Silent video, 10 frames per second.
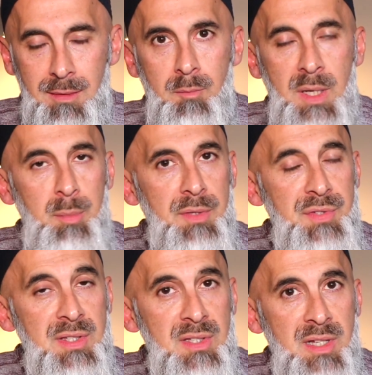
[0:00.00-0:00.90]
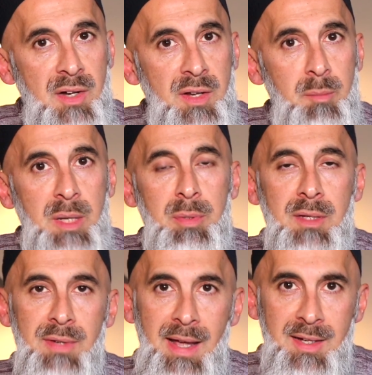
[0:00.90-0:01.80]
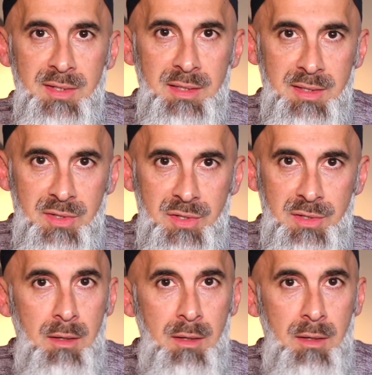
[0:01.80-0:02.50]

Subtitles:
people of sincerity, people of excellence,